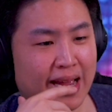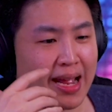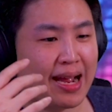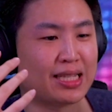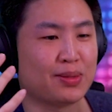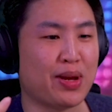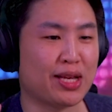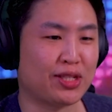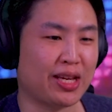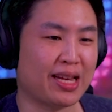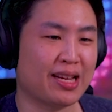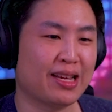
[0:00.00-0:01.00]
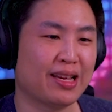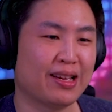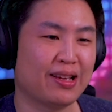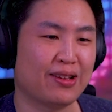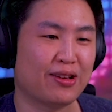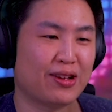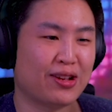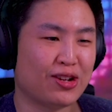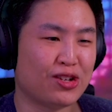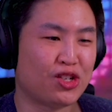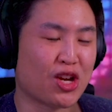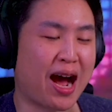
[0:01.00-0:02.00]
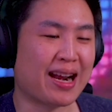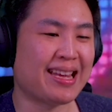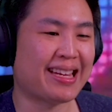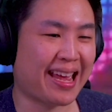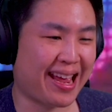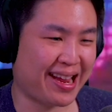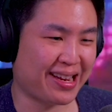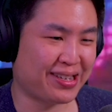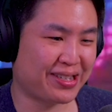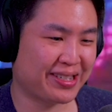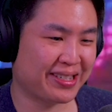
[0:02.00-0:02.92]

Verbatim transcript: it's missing Johnny Cage.